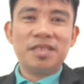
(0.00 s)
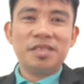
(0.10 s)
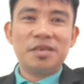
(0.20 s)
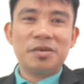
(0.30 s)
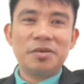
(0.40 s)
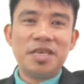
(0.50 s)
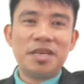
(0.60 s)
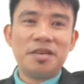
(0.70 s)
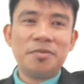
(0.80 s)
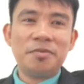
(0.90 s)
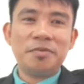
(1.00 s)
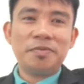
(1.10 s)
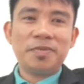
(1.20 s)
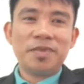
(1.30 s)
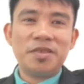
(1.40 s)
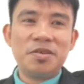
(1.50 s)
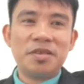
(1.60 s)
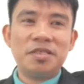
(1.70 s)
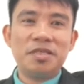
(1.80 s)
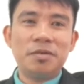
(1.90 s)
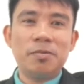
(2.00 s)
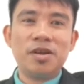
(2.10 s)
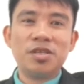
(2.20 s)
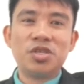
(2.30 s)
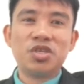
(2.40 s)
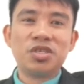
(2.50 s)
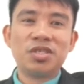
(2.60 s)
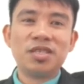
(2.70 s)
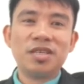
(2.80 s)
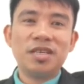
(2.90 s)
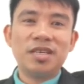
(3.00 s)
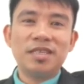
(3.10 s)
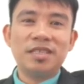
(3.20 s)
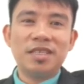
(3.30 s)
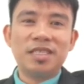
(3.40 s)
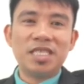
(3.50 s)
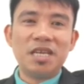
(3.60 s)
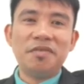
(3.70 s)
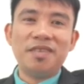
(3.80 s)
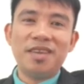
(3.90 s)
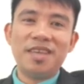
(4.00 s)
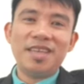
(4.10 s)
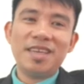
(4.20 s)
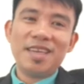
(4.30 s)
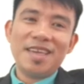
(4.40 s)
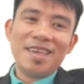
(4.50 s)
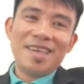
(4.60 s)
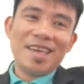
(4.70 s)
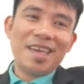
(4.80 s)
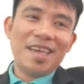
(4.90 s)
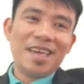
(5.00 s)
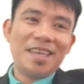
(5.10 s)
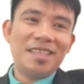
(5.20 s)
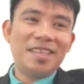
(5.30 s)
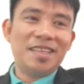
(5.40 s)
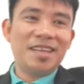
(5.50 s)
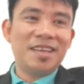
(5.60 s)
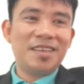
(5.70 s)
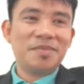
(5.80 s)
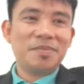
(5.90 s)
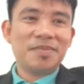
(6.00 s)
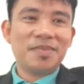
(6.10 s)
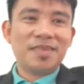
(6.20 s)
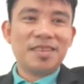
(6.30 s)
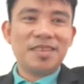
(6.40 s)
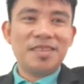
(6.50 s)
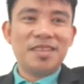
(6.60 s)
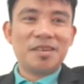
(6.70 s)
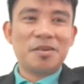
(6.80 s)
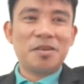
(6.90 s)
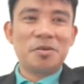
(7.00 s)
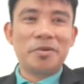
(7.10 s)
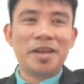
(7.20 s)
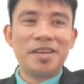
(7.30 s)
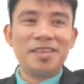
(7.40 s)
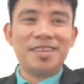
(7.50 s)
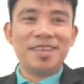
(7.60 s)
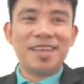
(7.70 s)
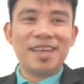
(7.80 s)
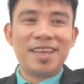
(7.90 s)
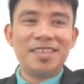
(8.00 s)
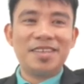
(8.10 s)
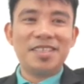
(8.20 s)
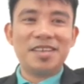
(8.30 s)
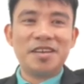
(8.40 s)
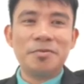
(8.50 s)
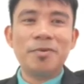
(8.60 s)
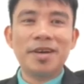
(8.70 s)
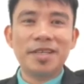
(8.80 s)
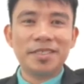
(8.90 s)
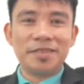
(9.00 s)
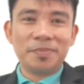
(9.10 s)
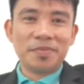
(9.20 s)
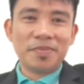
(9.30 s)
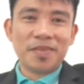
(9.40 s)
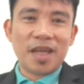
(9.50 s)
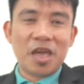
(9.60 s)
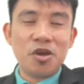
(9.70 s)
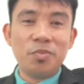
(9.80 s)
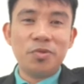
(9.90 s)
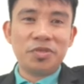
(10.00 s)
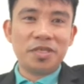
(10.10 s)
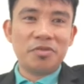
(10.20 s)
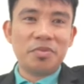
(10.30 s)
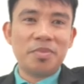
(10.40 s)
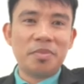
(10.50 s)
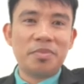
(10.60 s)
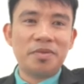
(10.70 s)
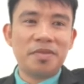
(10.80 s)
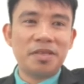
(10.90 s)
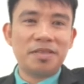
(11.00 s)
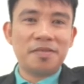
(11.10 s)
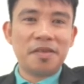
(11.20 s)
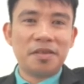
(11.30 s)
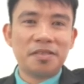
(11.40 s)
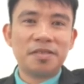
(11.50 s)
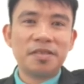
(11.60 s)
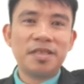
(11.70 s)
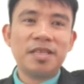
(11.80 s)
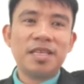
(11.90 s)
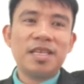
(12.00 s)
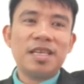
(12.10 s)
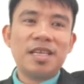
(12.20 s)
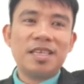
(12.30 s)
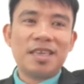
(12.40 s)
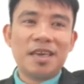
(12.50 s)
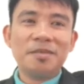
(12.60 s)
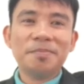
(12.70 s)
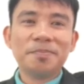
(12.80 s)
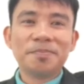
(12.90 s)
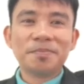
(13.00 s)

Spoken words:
So here you can see the watch, the TV, and the color red, and there's another one. I hope you still remember these things. Okay,